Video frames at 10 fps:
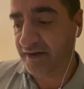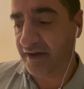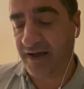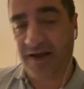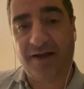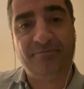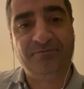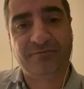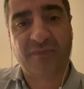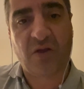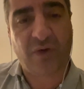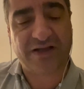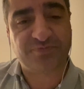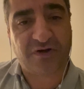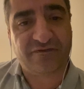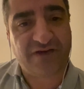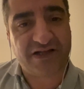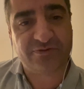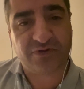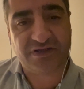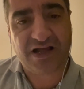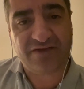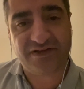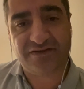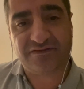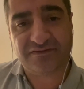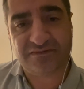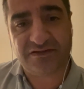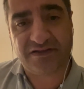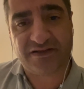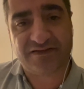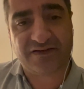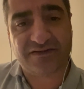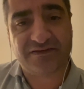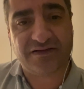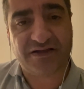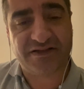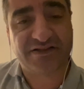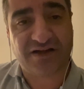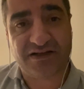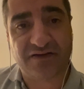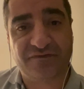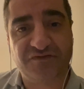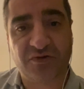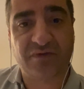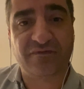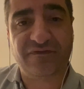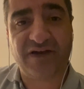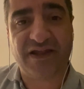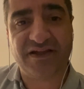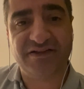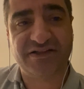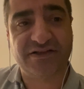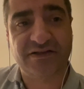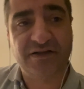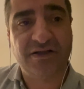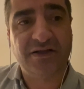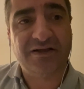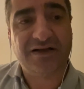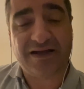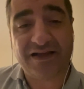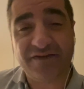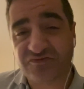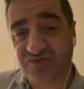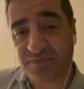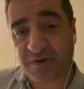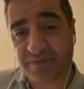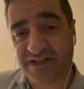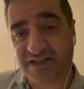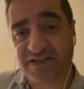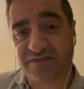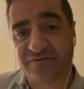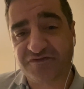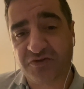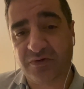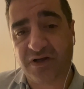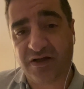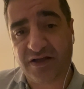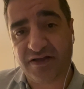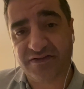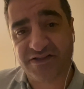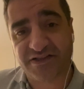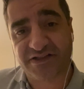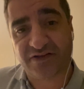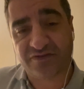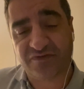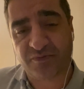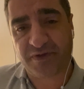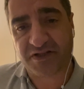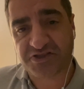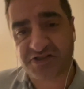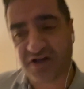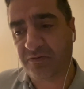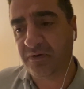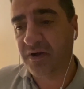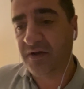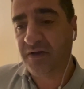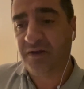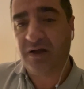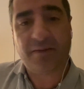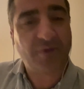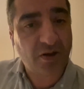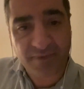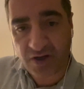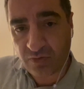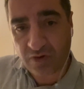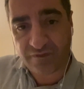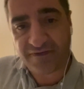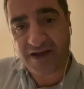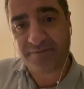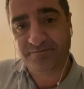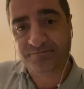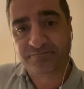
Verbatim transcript: um, West Brom fans weren't having it and uh, started throwing flares and even ripped up seats and threw uh, seats onto the pitch now I'm not a Millwall fan